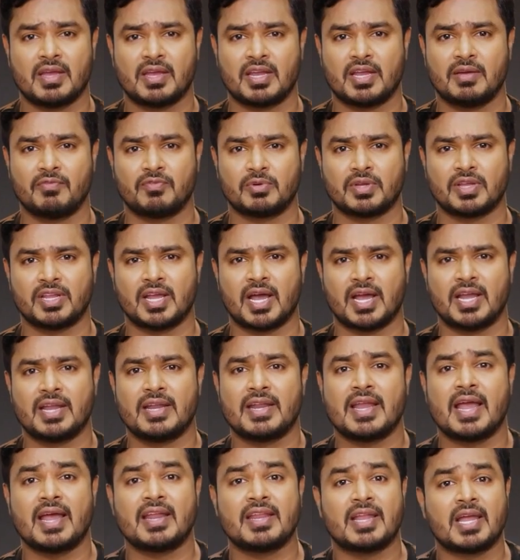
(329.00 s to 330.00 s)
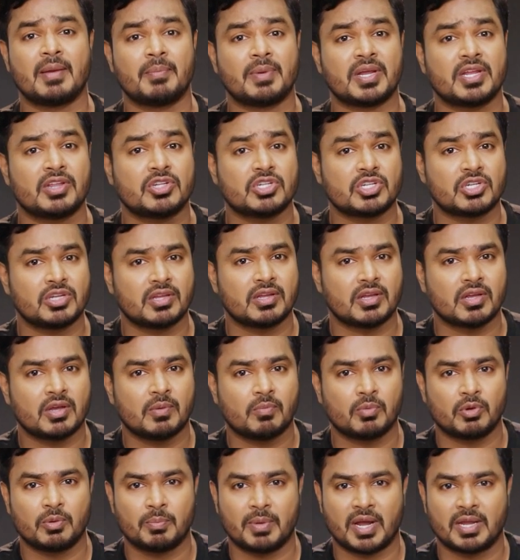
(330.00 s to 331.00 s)
If we die in that dimension,
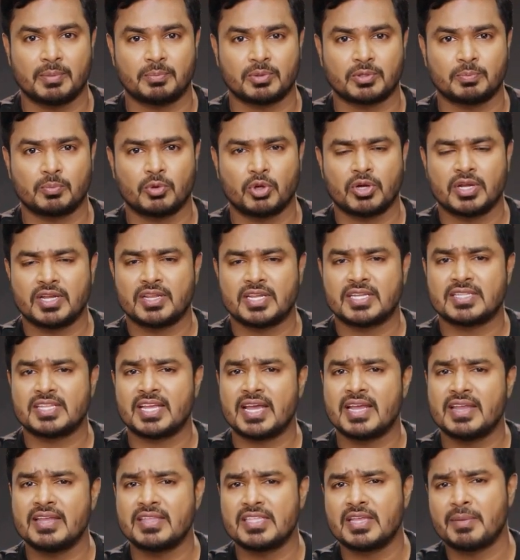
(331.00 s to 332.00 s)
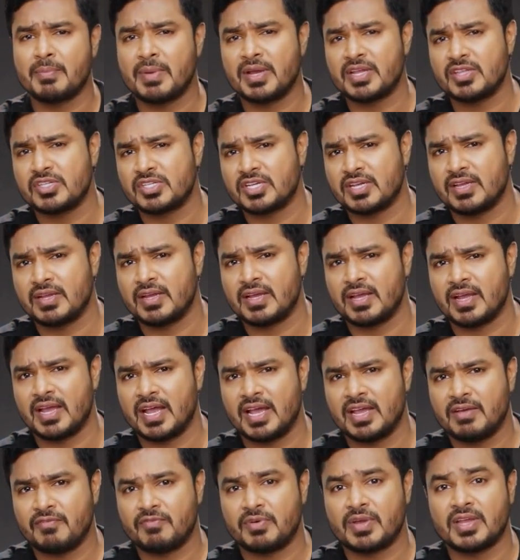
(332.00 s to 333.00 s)
we might be born in the 10th dimension,
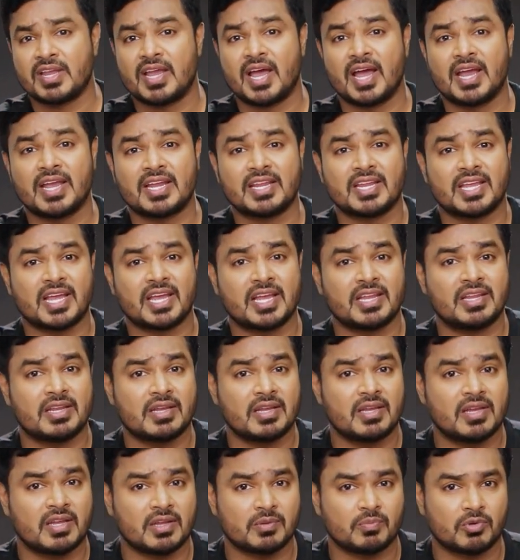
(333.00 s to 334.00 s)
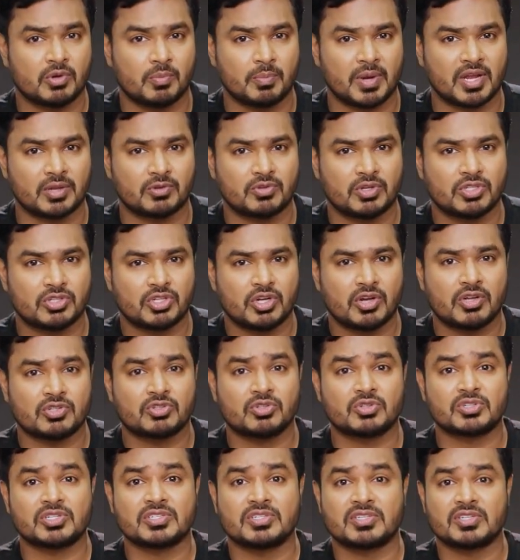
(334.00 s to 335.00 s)
and if we die again, we might return to
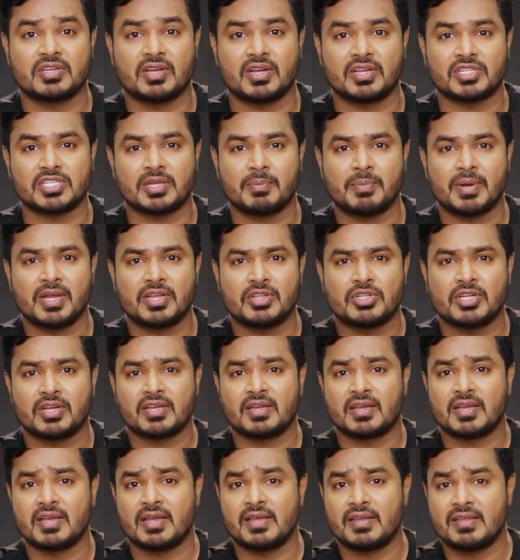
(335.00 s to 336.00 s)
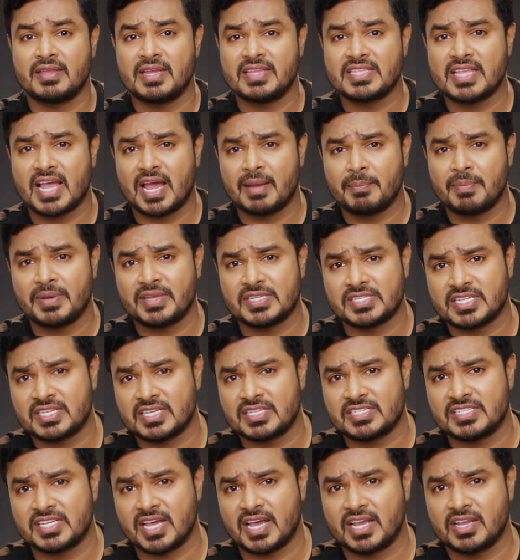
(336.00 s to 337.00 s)
the third dimension. This happens in a
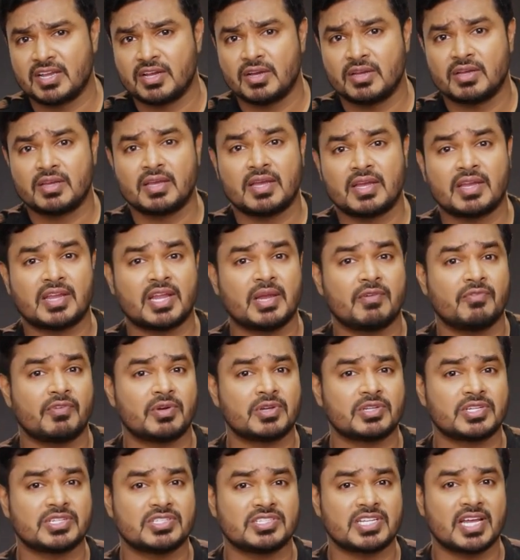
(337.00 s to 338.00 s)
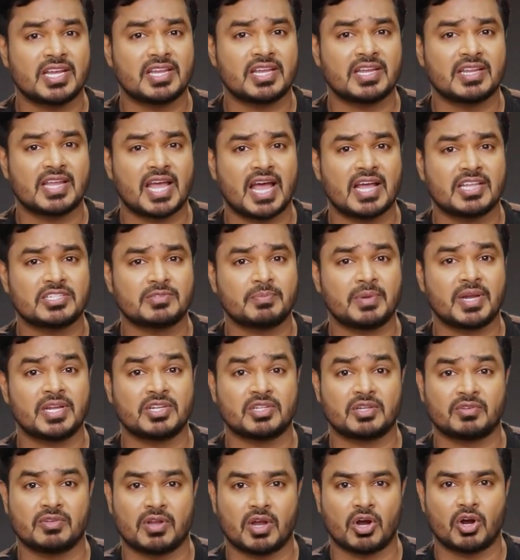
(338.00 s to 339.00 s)
cycle. Now for the second aspect
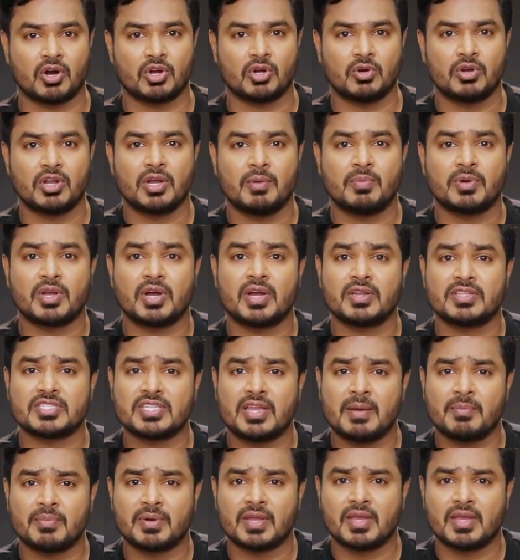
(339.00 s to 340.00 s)
of the hologram concept.